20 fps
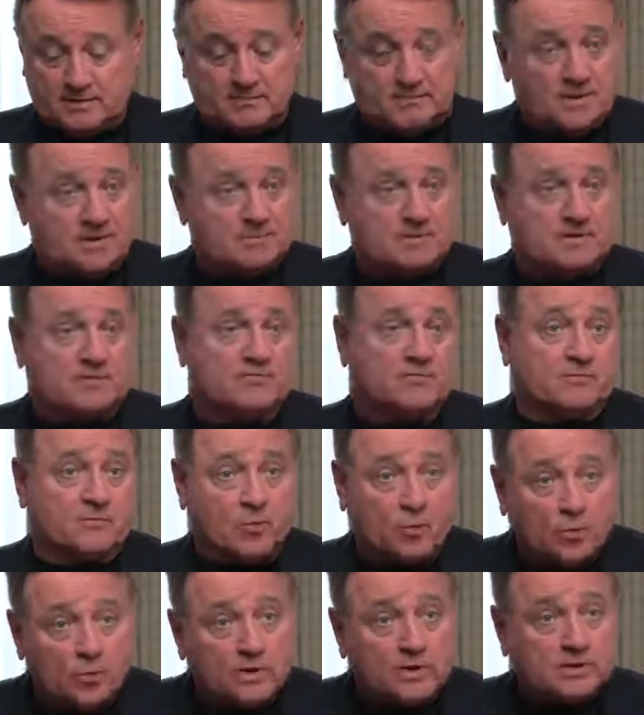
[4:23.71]
It may be from
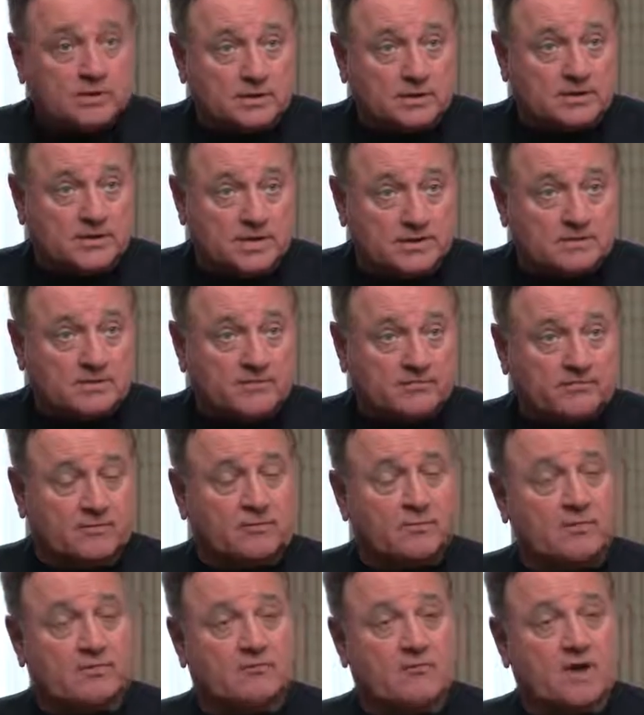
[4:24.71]
corneal edema
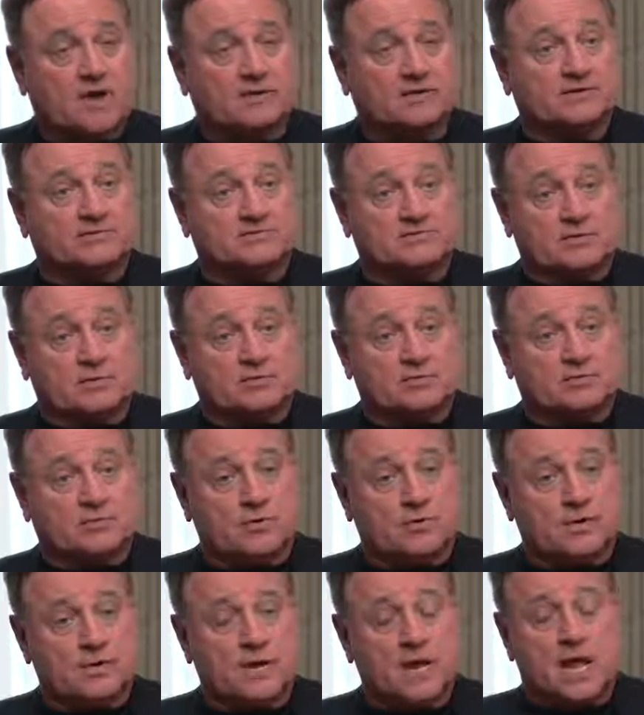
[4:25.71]
from refractive
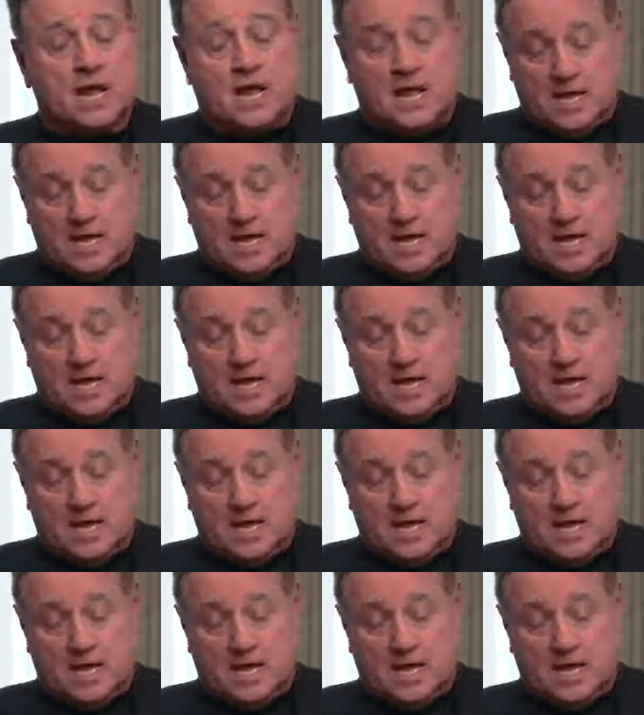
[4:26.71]
surgery.